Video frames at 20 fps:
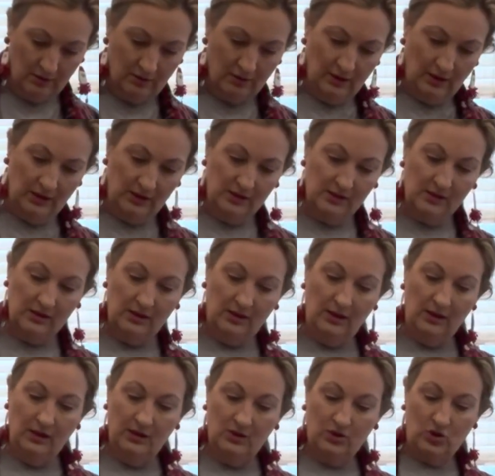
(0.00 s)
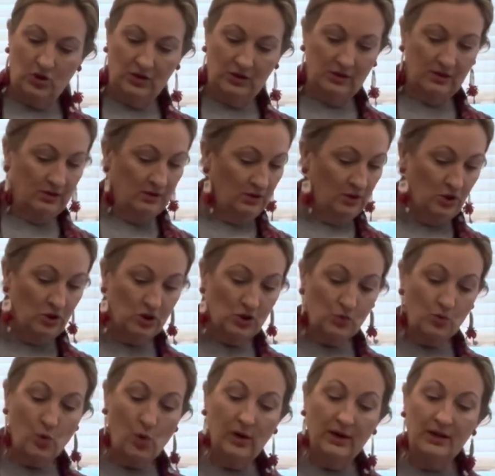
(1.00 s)
And see, it's just, you just
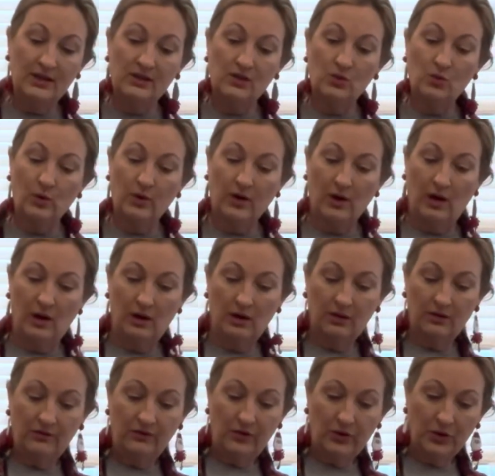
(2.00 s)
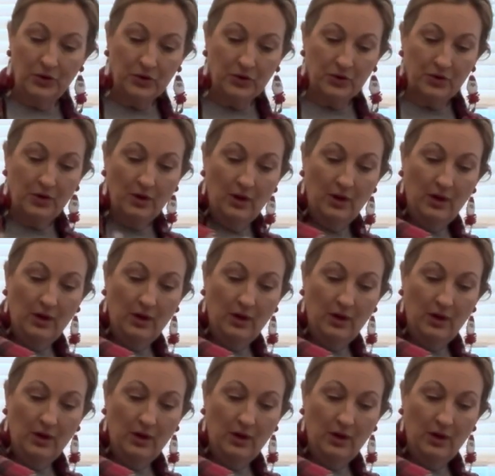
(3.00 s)
want it to where all of your